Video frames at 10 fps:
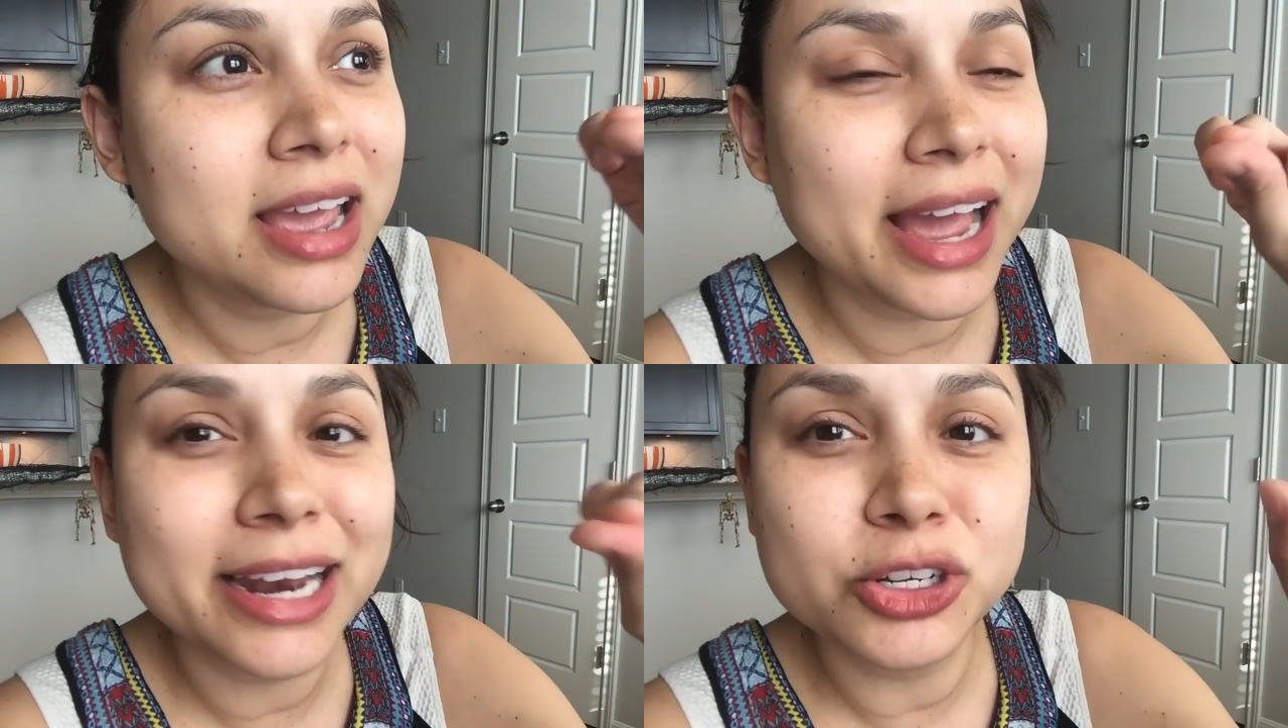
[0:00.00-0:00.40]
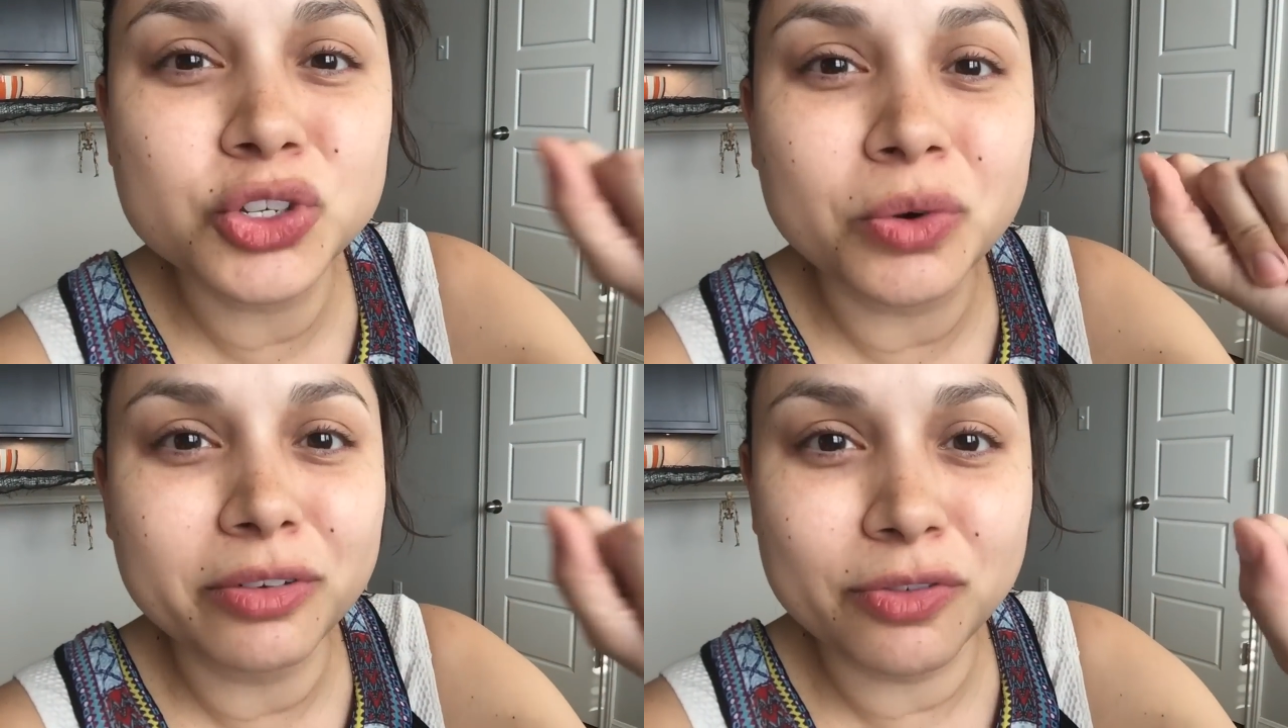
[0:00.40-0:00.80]
had a
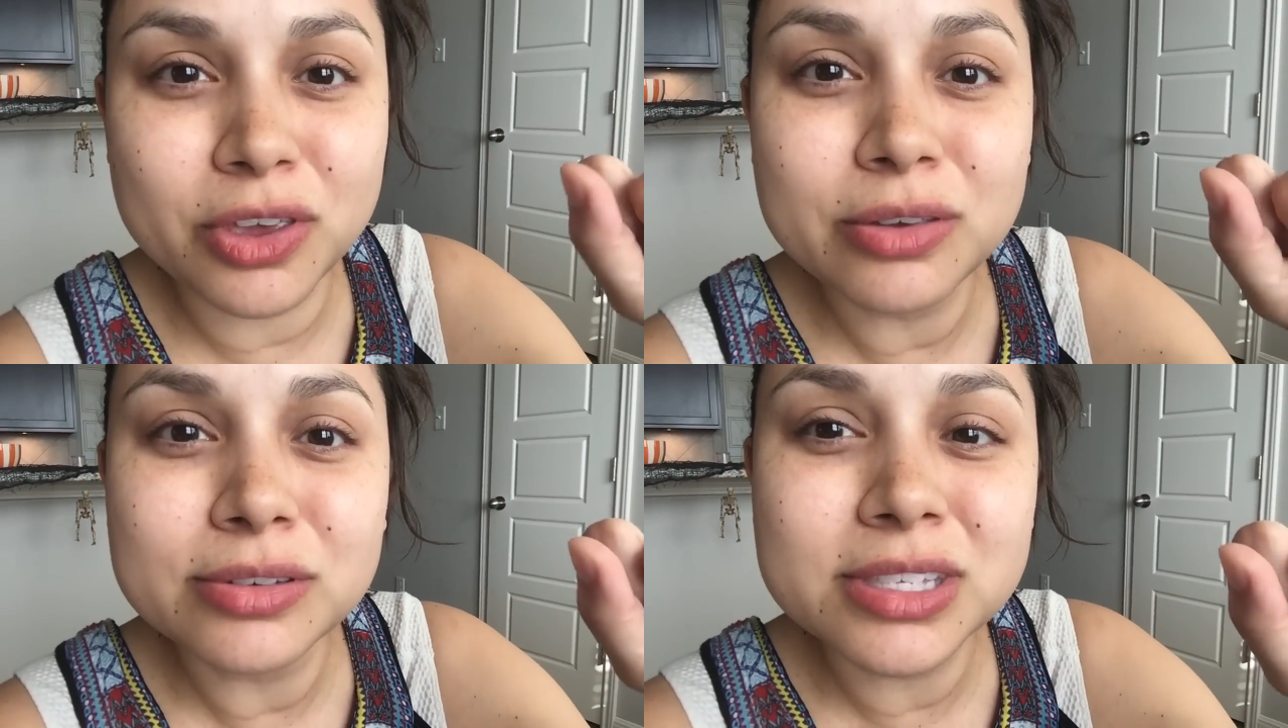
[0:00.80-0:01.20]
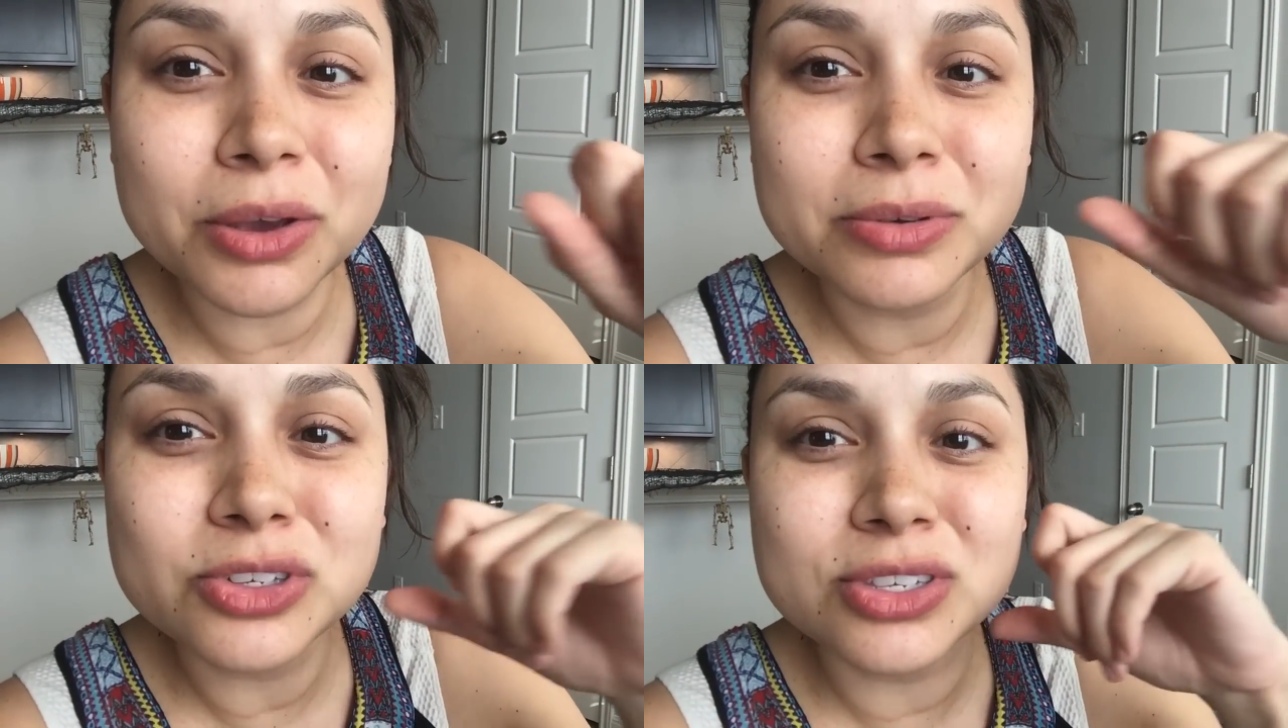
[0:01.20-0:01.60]
short fuse,
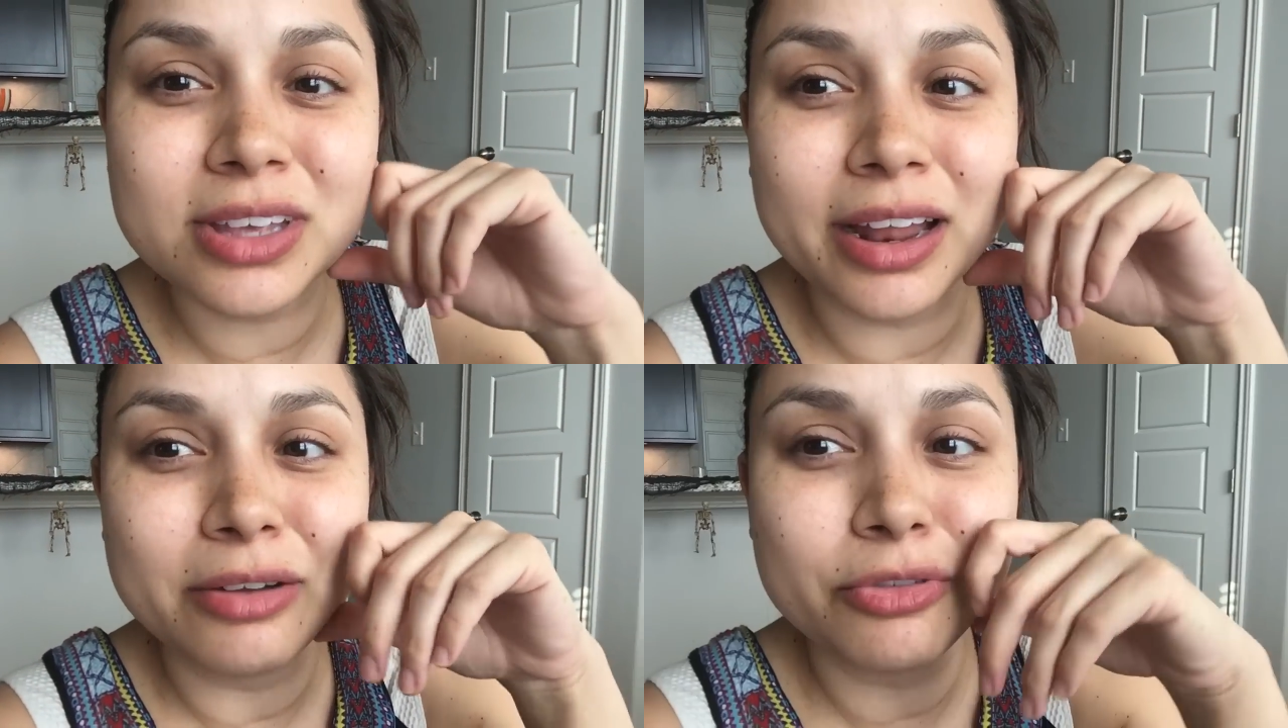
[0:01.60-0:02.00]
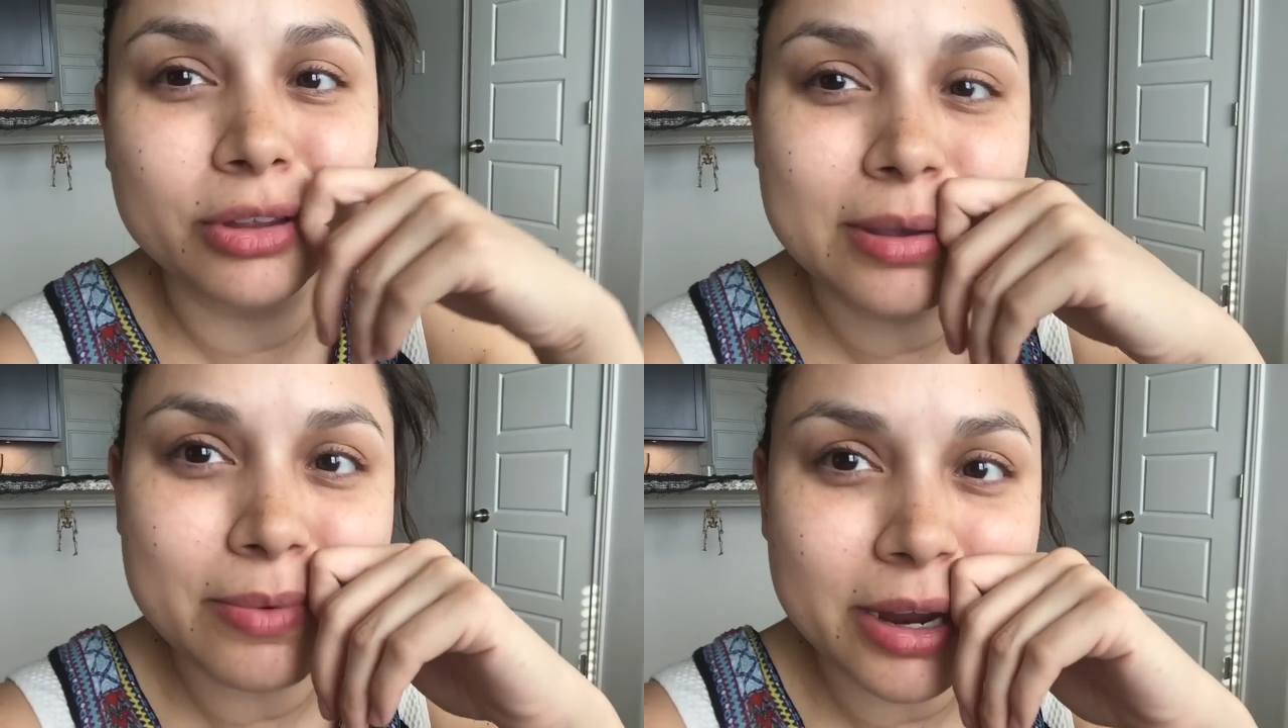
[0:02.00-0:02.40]
so it was just kind of
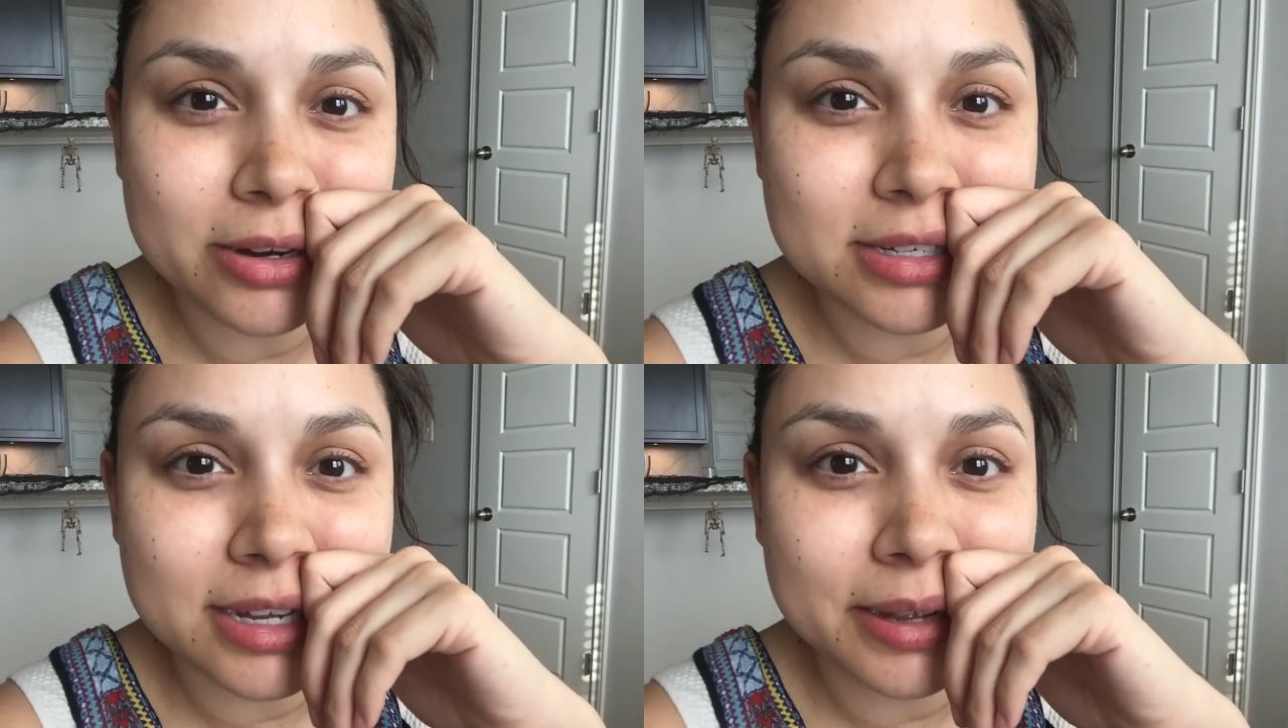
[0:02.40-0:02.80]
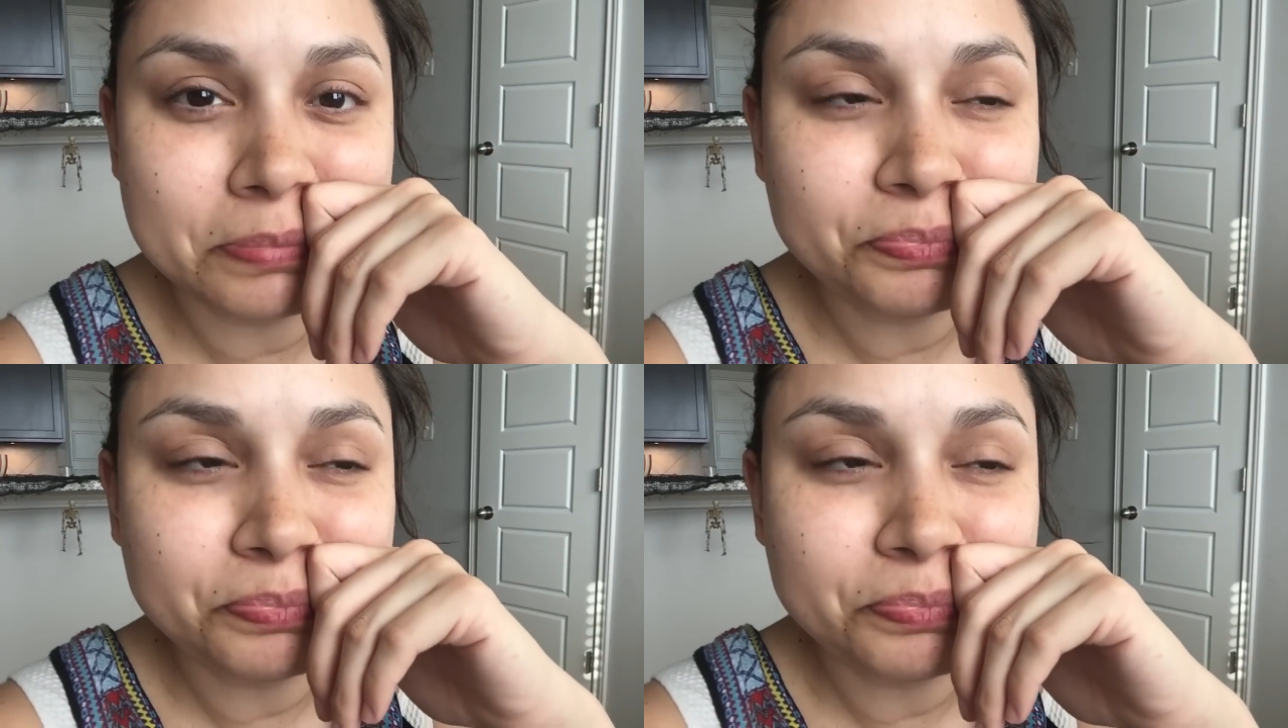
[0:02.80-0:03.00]
really weird to